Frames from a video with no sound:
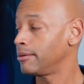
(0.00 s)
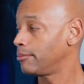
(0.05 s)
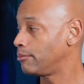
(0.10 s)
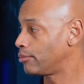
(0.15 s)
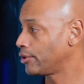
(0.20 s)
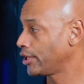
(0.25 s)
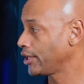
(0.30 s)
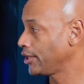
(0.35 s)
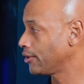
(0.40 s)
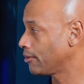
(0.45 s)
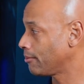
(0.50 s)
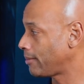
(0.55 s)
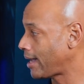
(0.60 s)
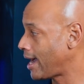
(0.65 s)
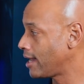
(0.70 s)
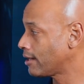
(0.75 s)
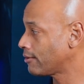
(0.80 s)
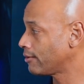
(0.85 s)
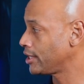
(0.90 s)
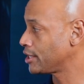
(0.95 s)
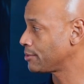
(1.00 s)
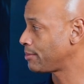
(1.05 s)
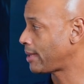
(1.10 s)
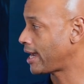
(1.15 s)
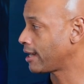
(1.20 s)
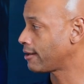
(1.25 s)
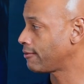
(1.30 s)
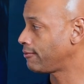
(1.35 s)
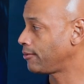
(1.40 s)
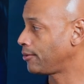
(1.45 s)
bring your batteries
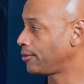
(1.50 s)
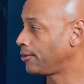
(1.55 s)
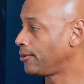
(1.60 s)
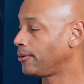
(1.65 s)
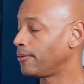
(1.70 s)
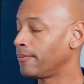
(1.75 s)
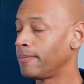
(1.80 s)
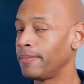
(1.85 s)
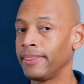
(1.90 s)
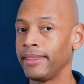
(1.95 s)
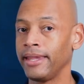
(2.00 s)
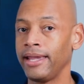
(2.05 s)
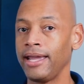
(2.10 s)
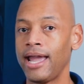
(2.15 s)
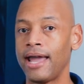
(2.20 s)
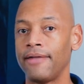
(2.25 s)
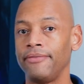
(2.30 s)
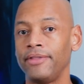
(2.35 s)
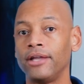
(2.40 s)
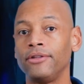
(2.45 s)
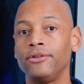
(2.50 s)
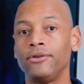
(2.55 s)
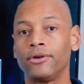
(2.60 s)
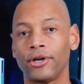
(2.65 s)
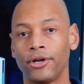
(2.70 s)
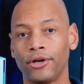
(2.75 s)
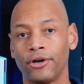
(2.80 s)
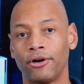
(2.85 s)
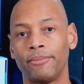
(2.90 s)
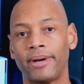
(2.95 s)
back full, and then you
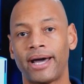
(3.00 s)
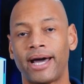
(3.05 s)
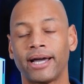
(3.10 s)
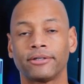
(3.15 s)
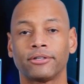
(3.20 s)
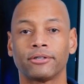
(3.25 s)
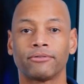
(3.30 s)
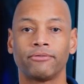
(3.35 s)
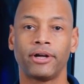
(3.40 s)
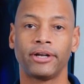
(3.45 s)
can go back to